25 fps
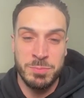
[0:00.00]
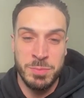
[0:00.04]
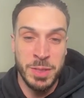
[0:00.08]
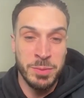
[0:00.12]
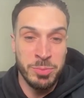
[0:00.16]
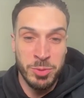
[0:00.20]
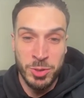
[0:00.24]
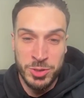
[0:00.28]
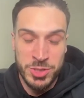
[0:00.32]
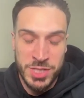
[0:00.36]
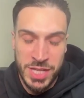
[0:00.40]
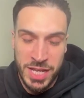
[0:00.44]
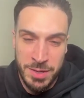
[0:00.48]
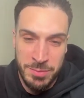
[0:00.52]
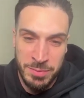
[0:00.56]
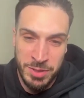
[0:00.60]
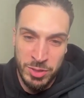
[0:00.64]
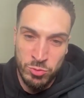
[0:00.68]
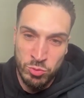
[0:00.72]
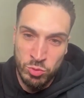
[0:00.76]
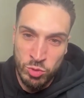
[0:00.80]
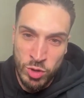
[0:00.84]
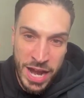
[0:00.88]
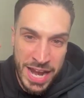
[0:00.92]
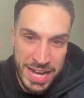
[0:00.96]
People are sending me
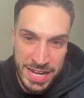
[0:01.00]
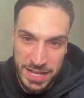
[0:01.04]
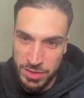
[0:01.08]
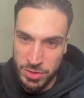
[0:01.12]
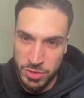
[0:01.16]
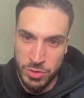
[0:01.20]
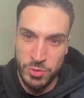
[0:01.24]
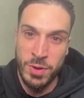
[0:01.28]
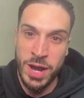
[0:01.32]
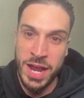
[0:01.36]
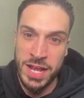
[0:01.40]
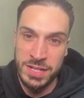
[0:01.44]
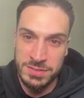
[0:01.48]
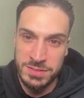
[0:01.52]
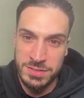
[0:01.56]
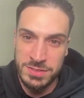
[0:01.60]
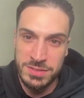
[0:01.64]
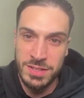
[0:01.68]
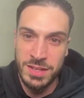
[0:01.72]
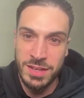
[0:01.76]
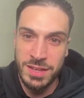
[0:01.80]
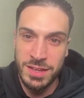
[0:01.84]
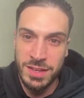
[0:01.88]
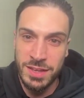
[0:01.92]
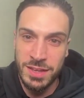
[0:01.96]
Reddit threads
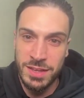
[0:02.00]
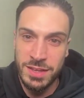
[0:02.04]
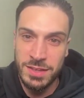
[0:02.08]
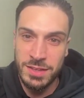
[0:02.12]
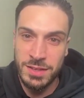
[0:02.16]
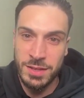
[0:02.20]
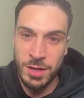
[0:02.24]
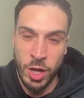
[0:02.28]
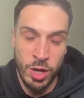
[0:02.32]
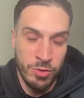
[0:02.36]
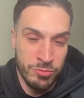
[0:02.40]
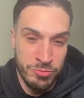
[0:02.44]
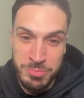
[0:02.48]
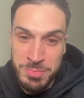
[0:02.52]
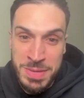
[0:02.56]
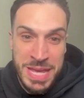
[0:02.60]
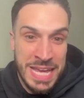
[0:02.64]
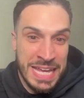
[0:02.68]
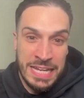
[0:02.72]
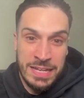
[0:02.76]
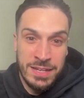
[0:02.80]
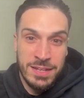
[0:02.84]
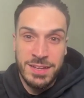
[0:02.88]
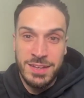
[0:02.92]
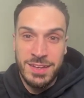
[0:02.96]
of
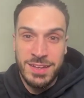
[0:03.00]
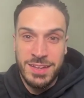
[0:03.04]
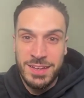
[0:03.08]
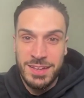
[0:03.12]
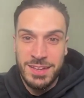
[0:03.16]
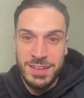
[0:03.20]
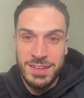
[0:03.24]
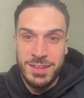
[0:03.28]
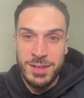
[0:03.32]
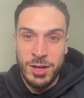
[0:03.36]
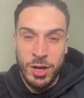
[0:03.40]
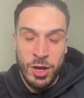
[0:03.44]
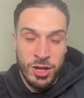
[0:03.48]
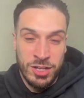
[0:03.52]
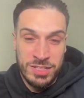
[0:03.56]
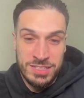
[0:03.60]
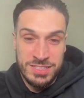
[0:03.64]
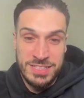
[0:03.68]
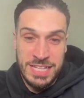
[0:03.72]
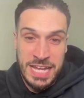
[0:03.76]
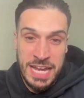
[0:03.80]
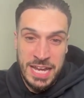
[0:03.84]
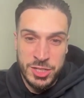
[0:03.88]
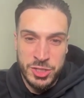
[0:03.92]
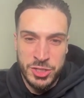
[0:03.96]
me on
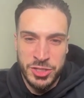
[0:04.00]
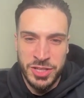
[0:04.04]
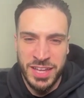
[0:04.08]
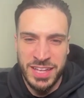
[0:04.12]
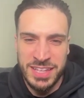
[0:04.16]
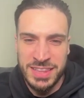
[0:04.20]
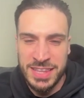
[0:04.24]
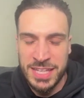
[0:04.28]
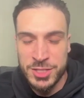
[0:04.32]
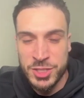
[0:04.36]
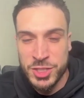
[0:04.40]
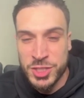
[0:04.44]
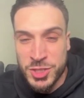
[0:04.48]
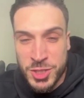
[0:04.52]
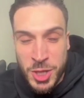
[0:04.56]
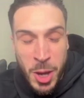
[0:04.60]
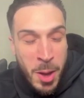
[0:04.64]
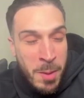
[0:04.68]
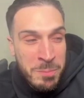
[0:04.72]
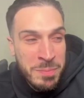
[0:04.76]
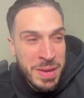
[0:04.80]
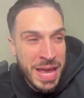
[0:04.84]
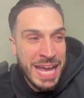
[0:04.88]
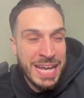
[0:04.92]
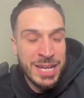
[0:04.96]
stage. And they're like, this
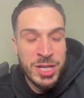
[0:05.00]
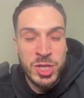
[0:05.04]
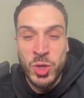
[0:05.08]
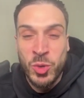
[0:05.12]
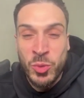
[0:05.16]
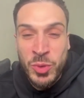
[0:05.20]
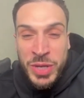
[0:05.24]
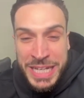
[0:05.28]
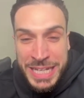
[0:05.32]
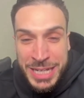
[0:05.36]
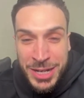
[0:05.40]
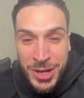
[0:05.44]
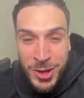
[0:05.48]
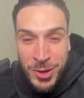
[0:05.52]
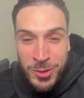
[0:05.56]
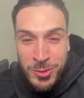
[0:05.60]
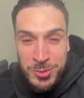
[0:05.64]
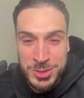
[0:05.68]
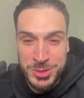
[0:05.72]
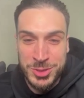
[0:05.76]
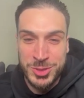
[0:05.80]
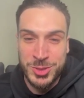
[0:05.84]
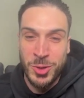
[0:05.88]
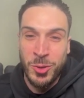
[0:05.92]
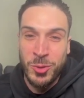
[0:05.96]
scumbag Guido
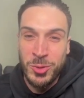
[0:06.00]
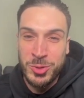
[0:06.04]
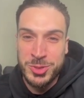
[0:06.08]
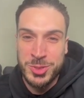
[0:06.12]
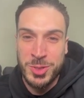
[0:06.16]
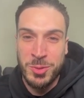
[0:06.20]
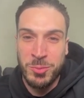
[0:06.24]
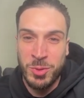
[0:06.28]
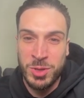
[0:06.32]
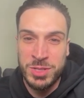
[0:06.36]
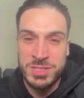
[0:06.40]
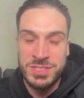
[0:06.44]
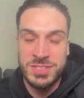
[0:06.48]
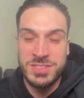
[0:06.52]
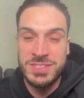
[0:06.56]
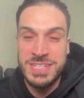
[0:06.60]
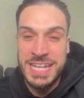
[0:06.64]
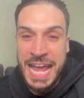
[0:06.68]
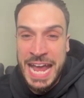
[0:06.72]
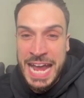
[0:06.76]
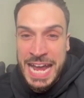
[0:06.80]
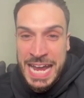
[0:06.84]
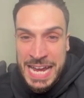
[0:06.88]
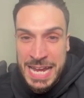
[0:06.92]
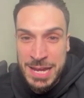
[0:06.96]
stole someone's
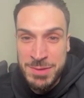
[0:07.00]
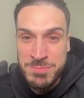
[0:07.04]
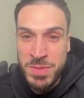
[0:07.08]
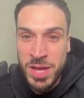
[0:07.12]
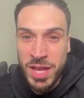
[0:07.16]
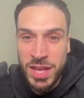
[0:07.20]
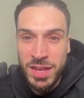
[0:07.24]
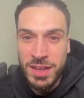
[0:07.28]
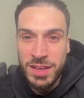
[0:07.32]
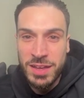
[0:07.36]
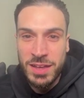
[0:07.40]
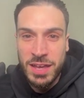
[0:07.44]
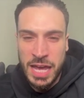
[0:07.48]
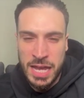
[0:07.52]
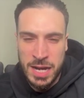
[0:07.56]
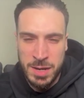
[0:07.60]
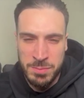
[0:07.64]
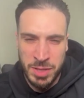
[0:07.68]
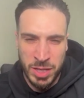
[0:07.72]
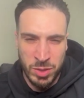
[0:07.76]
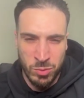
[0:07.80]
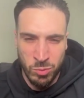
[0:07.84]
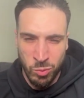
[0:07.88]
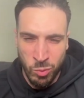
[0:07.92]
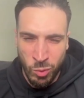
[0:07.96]
name. And I'm
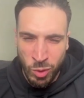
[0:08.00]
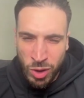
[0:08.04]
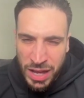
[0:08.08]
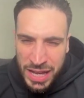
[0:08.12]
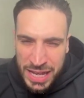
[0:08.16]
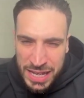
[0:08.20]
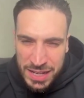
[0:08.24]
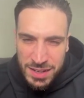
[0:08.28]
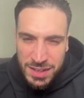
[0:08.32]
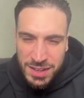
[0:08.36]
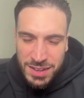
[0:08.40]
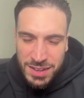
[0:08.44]
like, what?